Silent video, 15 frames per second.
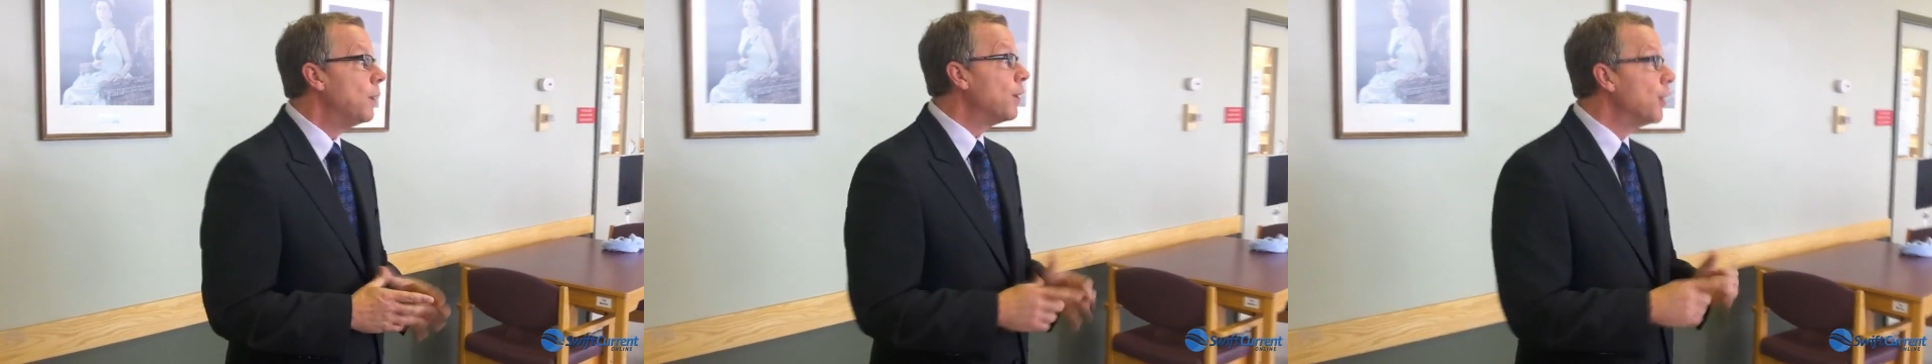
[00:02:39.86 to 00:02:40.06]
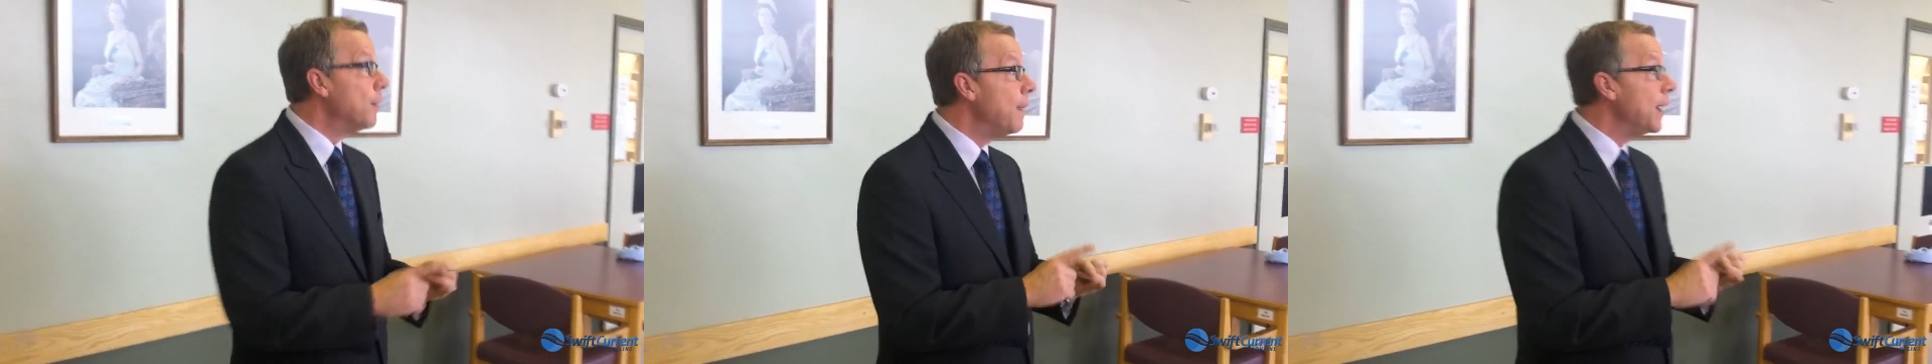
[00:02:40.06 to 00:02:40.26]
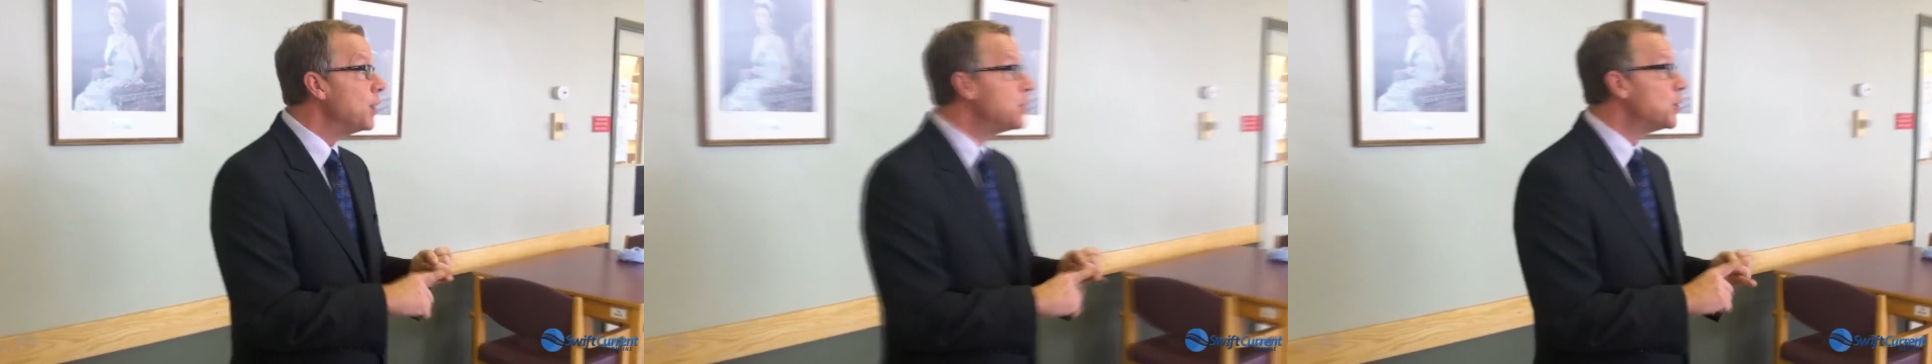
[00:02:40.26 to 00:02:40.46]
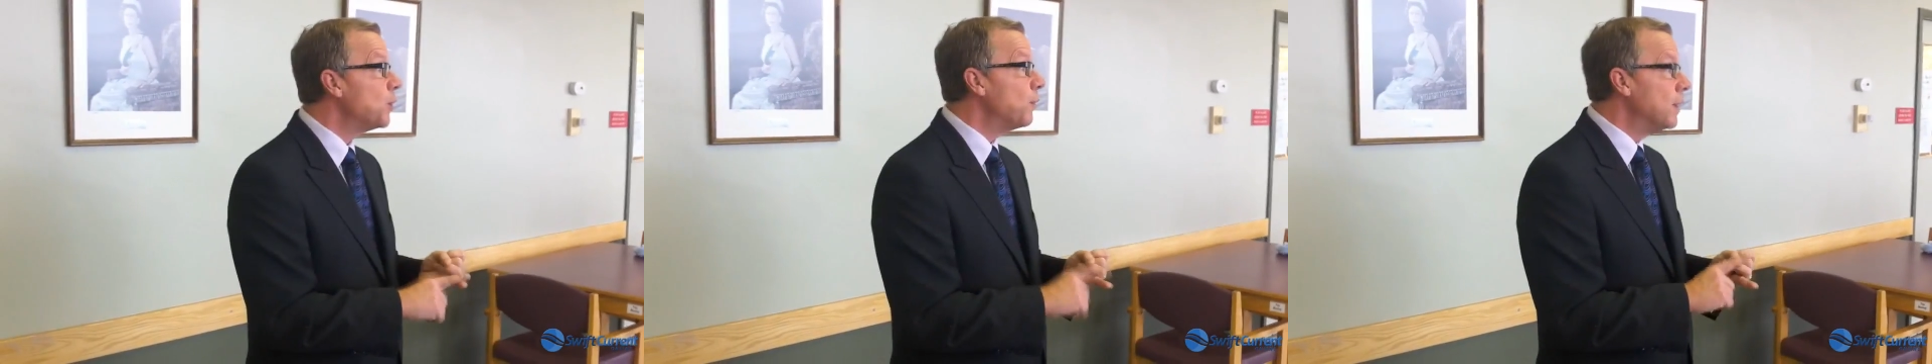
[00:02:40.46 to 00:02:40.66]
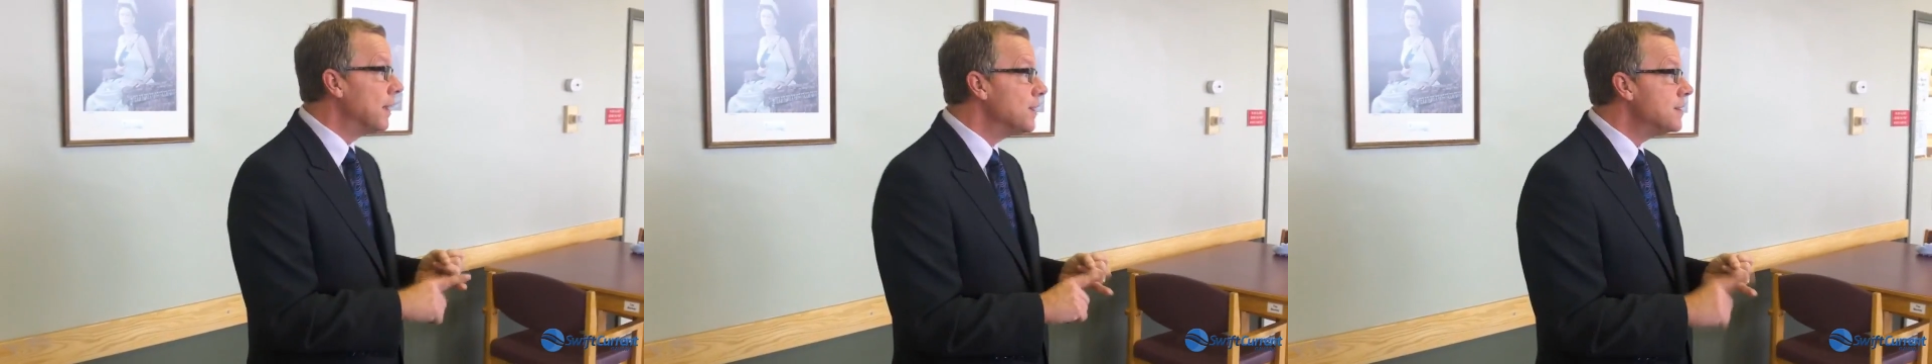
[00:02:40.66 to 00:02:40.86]
We're going to make
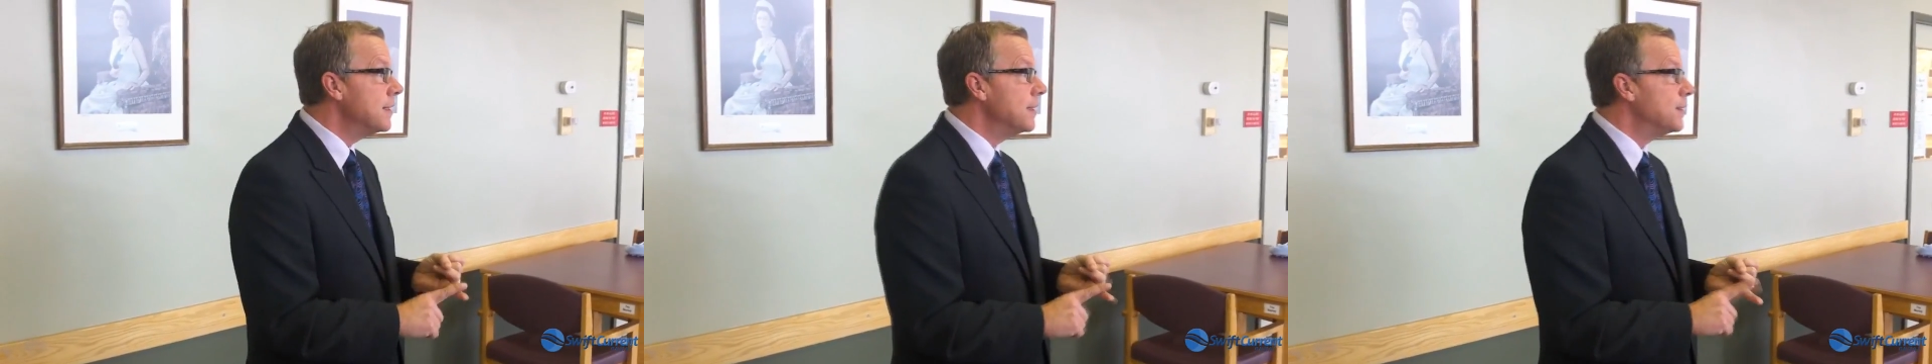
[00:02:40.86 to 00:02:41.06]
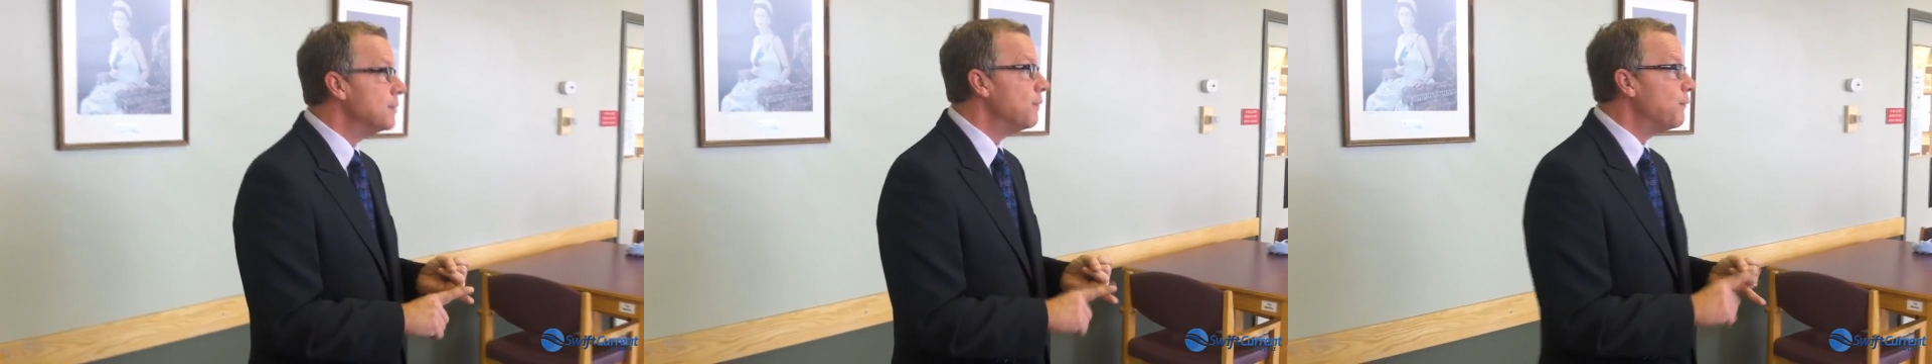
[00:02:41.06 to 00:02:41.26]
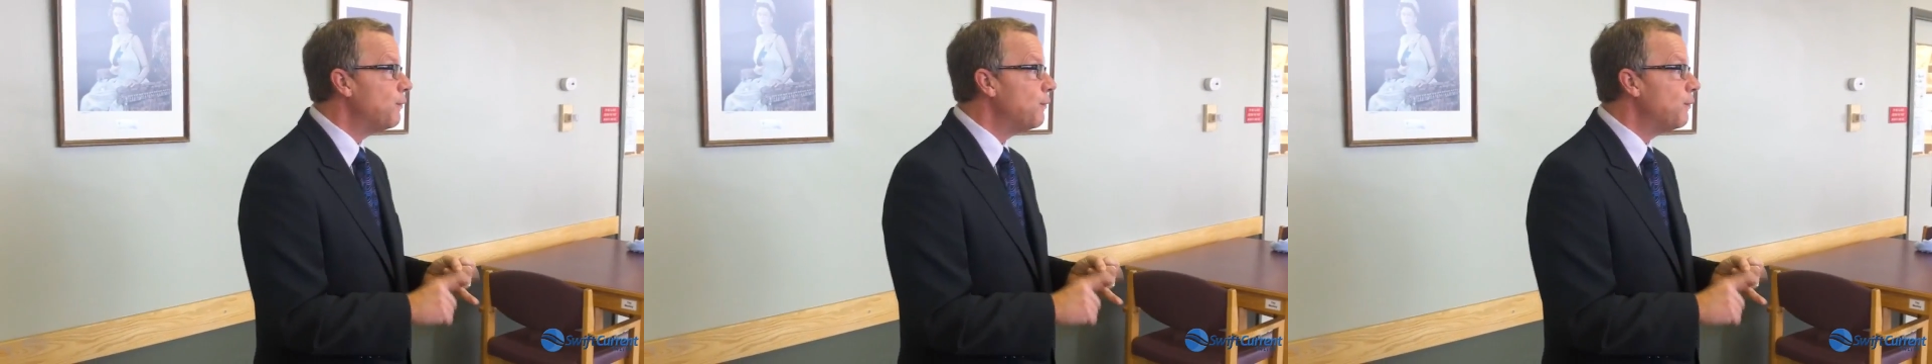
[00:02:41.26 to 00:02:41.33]
sure we're listening to